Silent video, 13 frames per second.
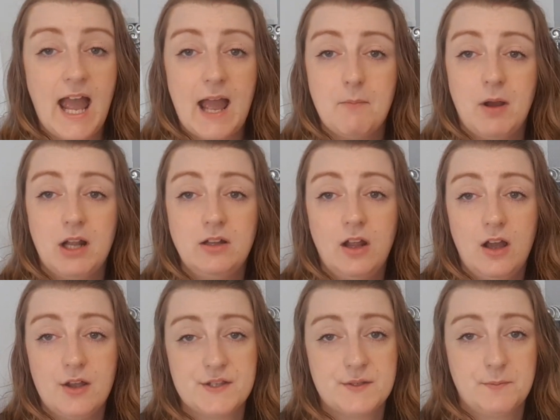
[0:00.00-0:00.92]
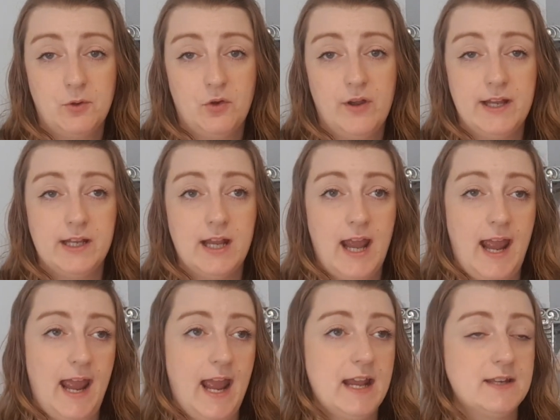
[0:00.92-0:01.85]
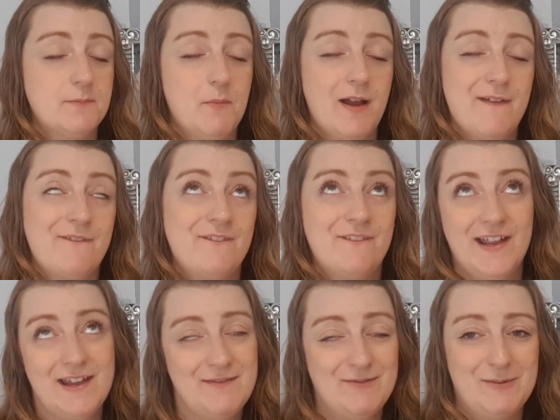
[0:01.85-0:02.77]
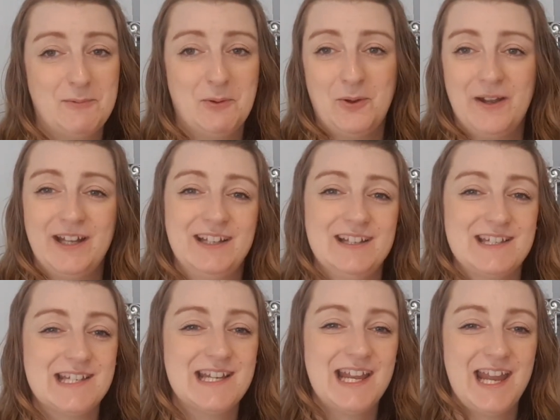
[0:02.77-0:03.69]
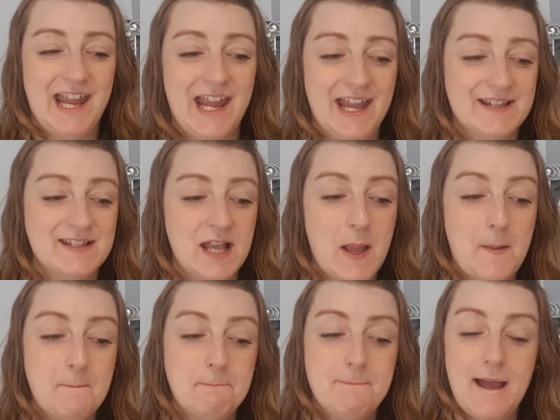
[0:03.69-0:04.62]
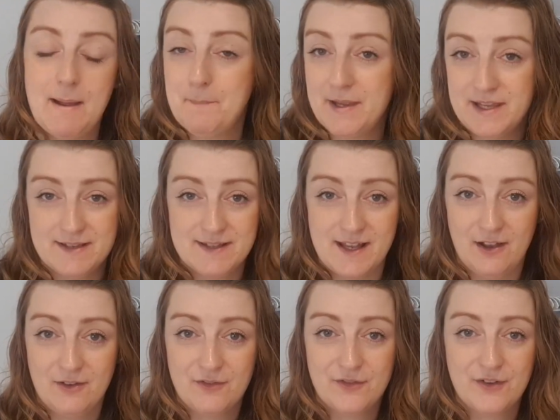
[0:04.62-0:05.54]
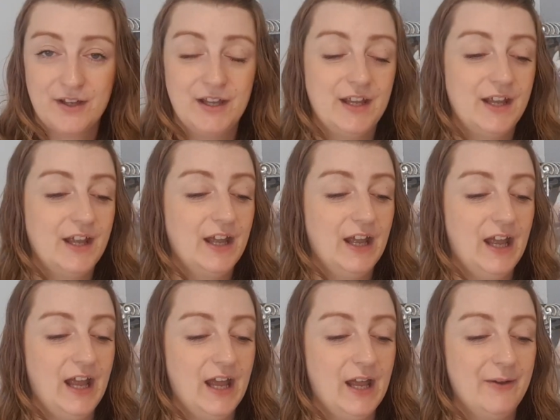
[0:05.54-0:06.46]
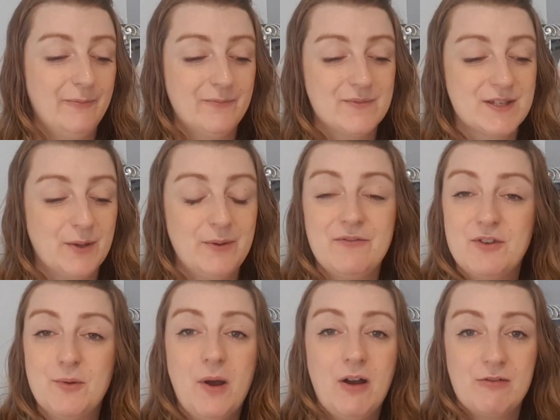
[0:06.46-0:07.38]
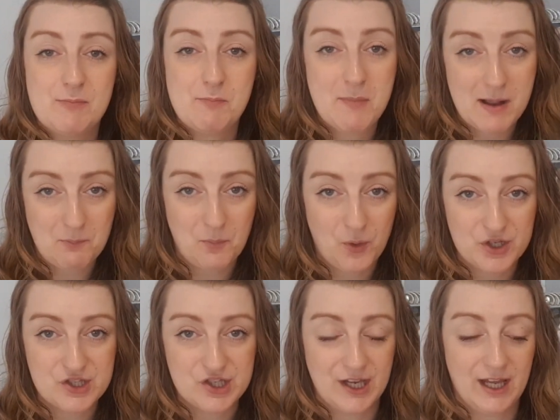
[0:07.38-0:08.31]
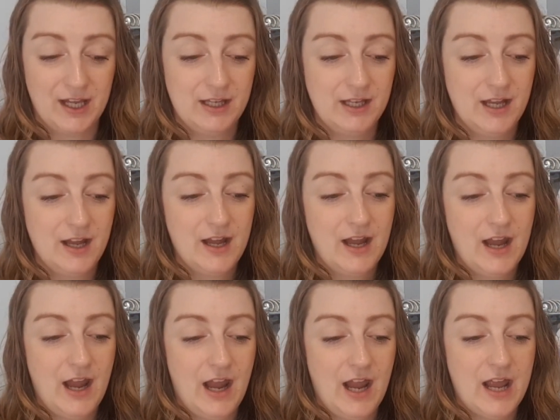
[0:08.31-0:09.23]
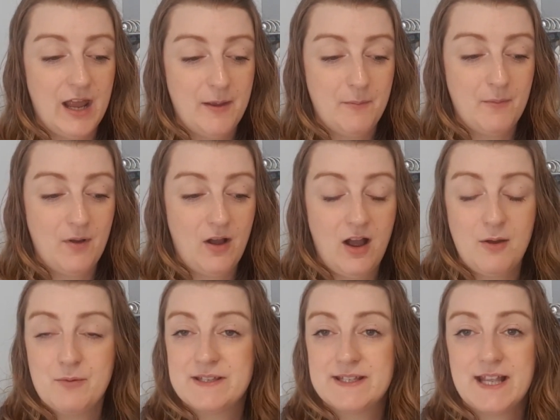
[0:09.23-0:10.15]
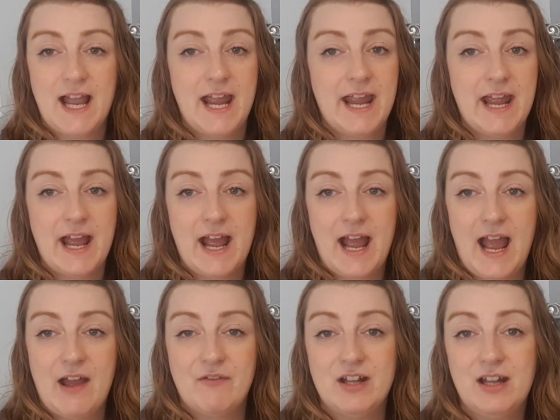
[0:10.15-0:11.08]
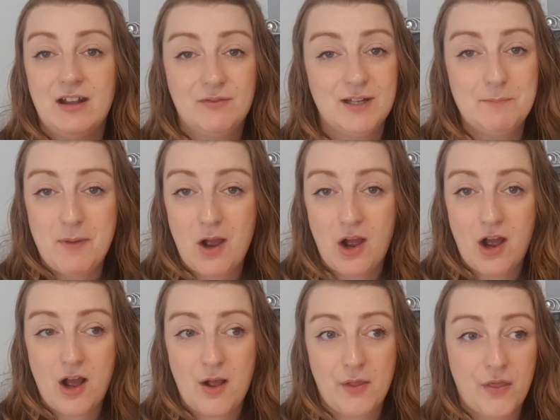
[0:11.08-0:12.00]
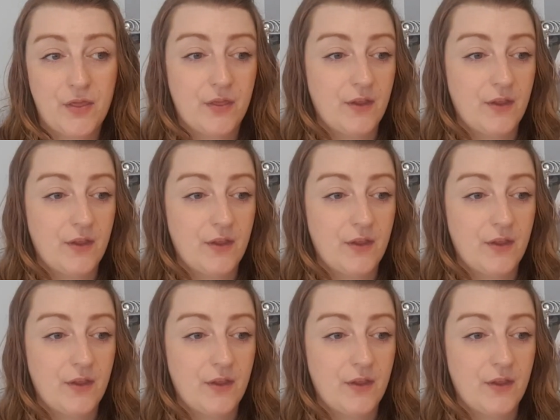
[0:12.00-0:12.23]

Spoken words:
And my last point, and my favourite point, is pamper yourself. So if you are a mum watching, I would say have a lovely bath,